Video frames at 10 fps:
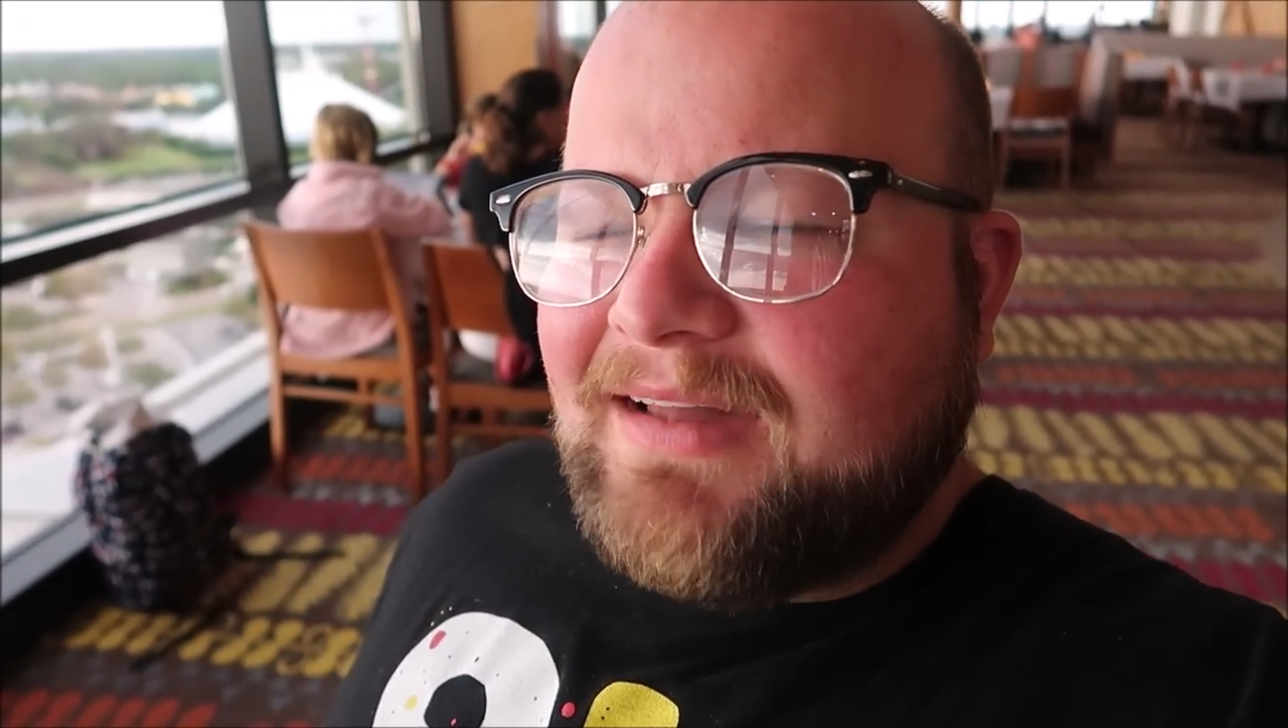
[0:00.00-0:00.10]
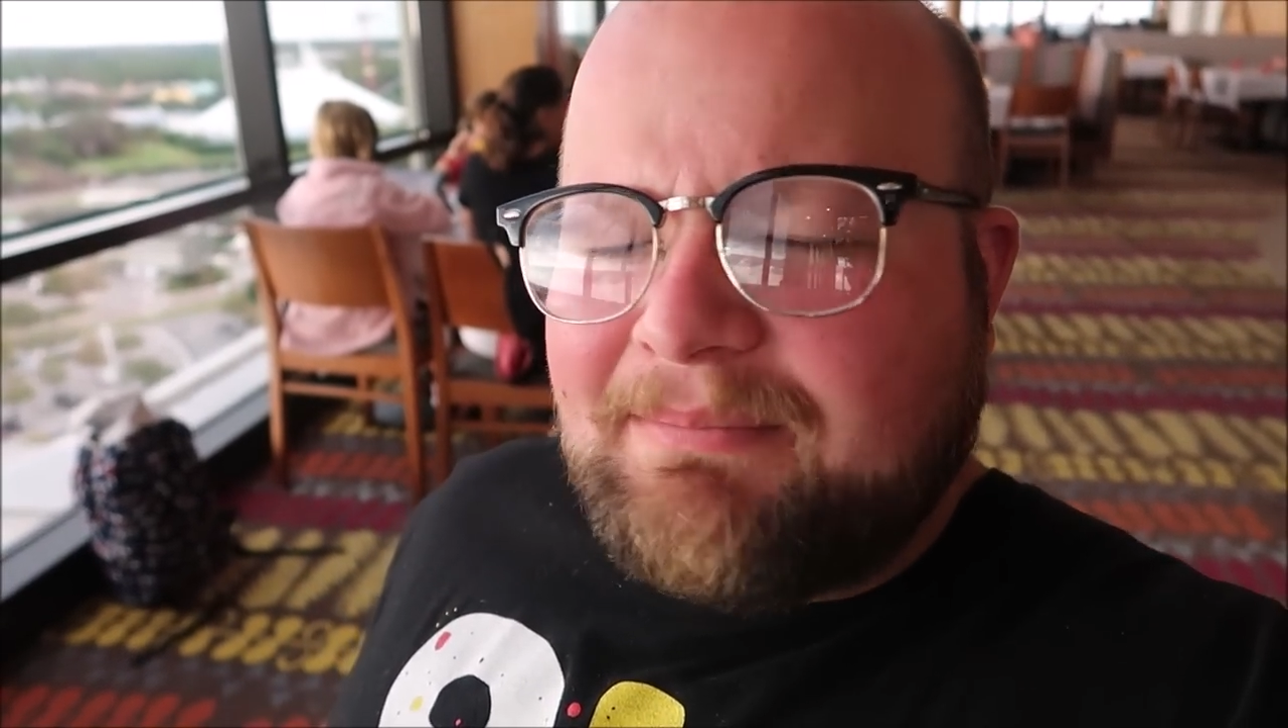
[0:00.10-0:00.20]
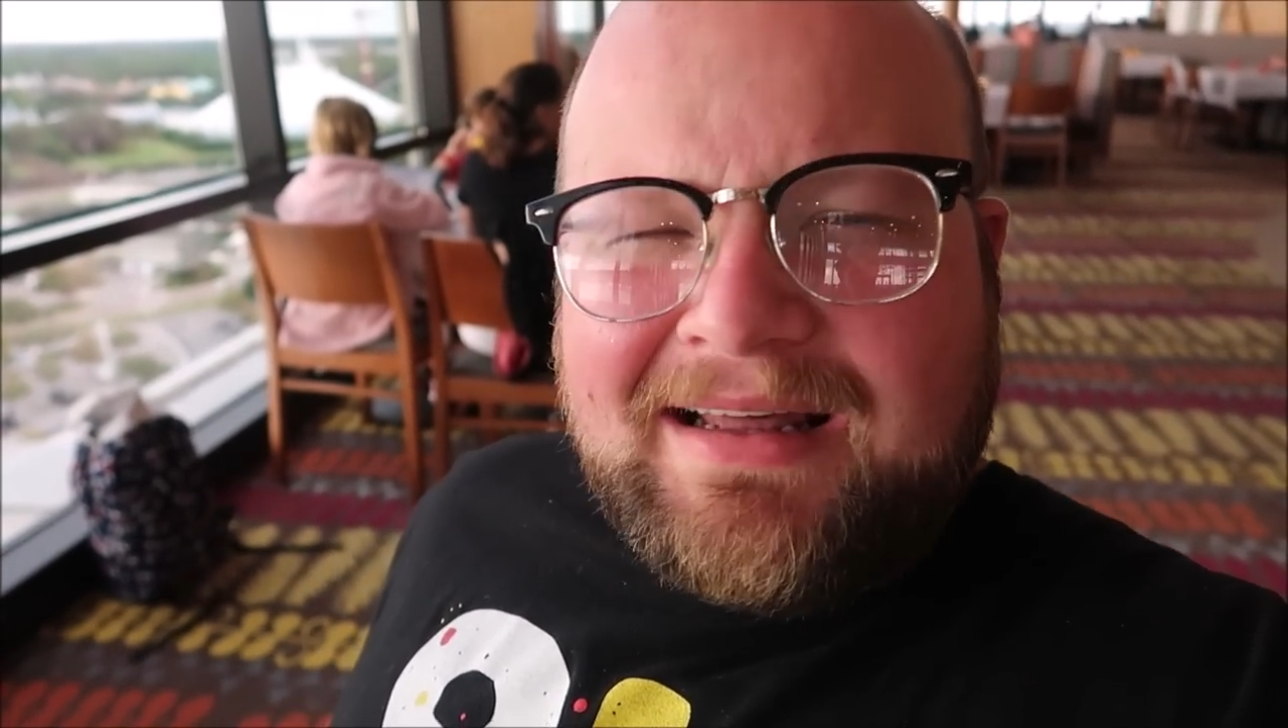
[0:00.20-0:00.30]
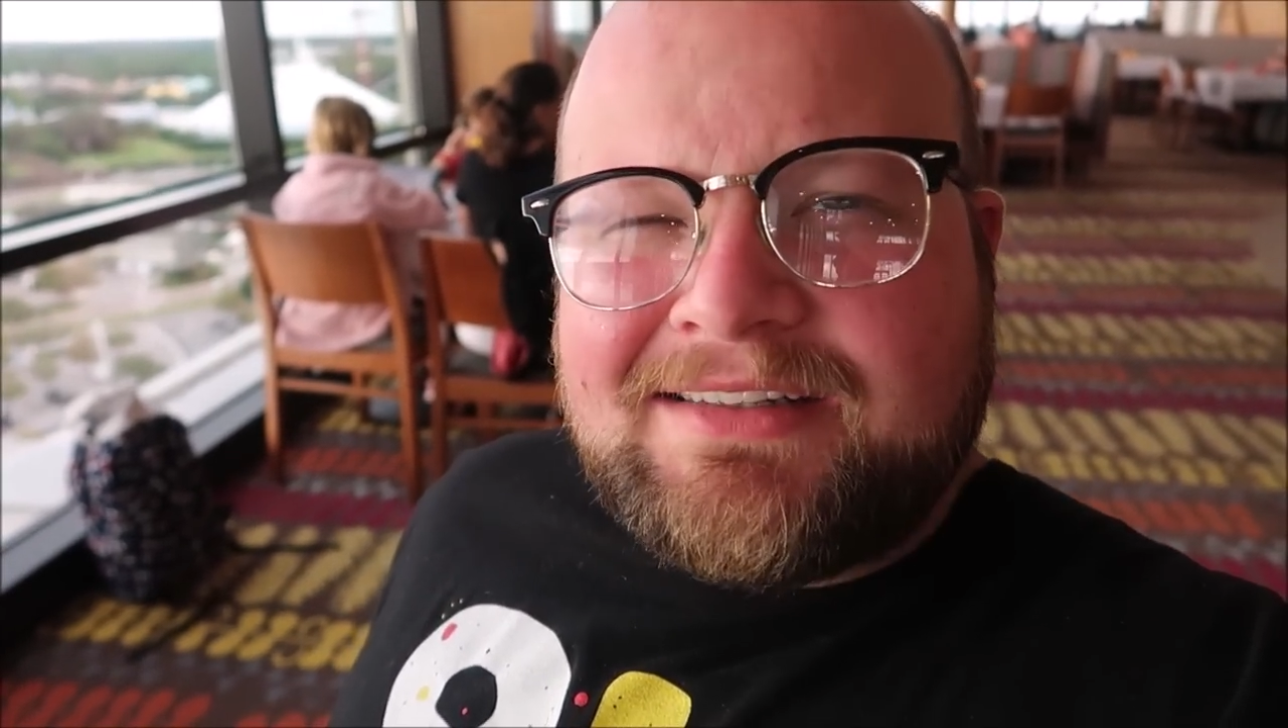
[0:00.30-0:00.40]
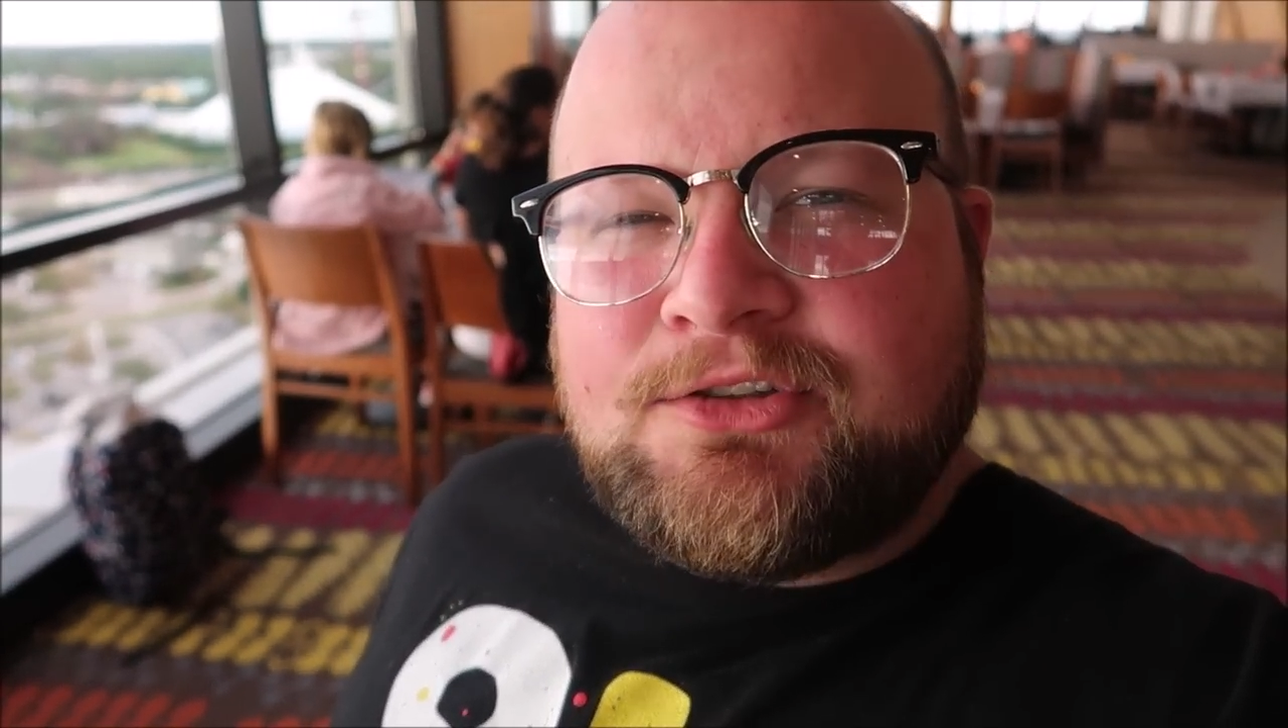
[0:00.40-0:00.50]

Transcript: I'm not a